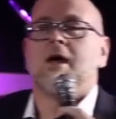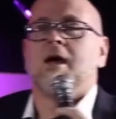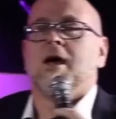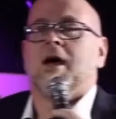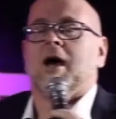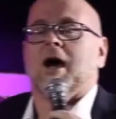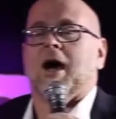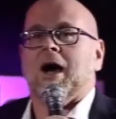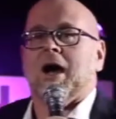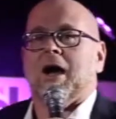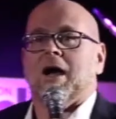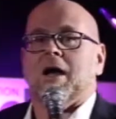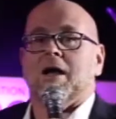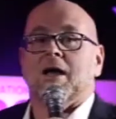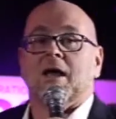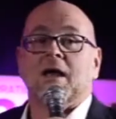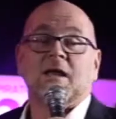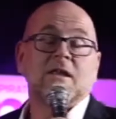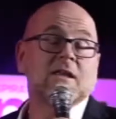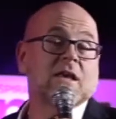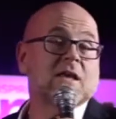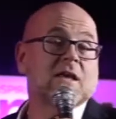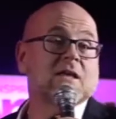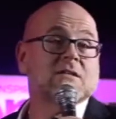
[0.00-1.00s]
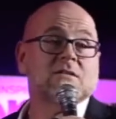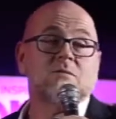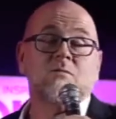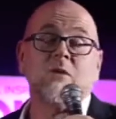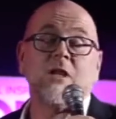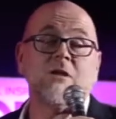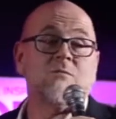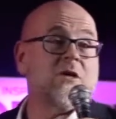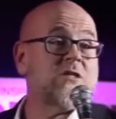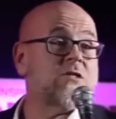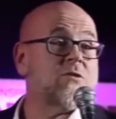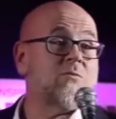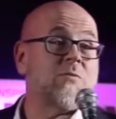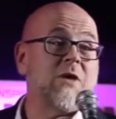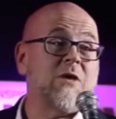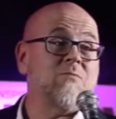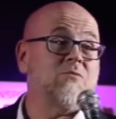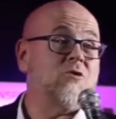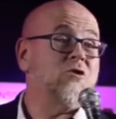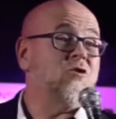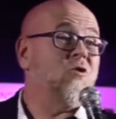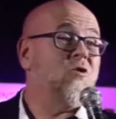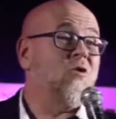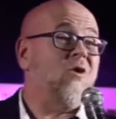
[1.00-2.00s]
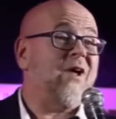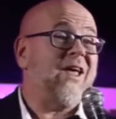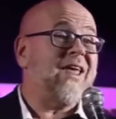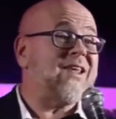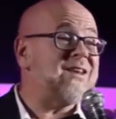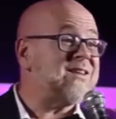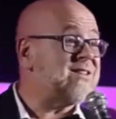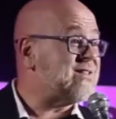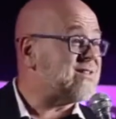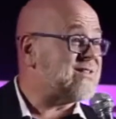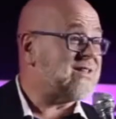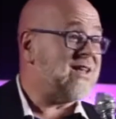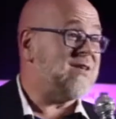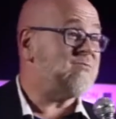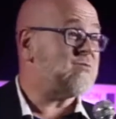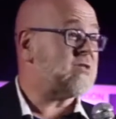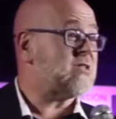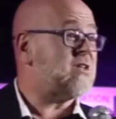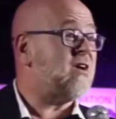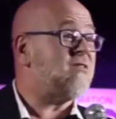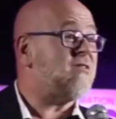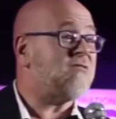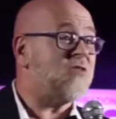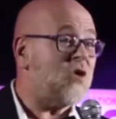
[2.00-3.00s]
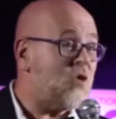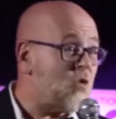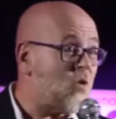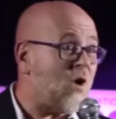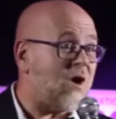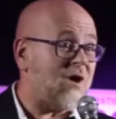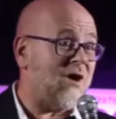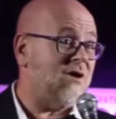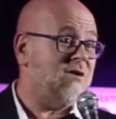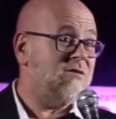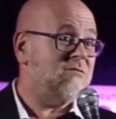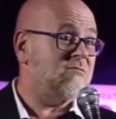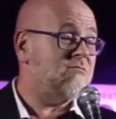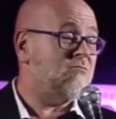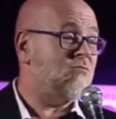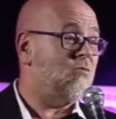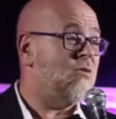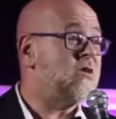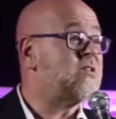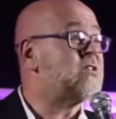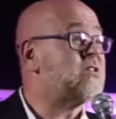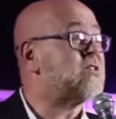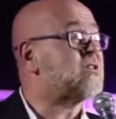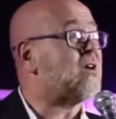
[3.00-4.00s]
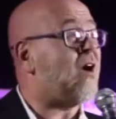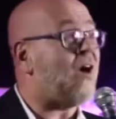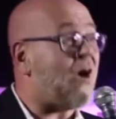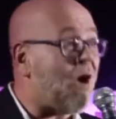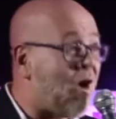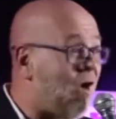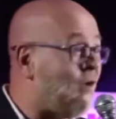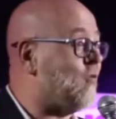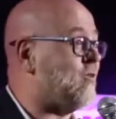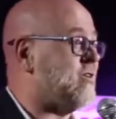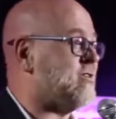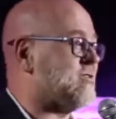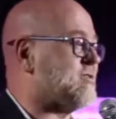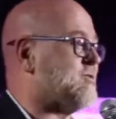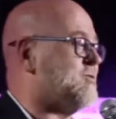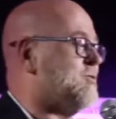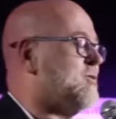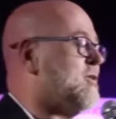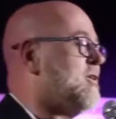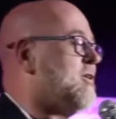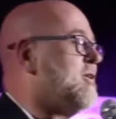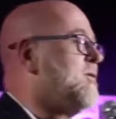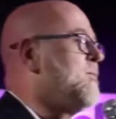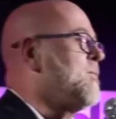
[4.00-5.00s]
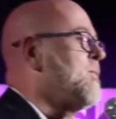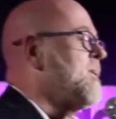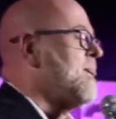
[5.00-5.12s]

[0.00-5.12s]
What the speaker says: And you get to meet a bunch of people who are into the same stuff you are, which is always cool.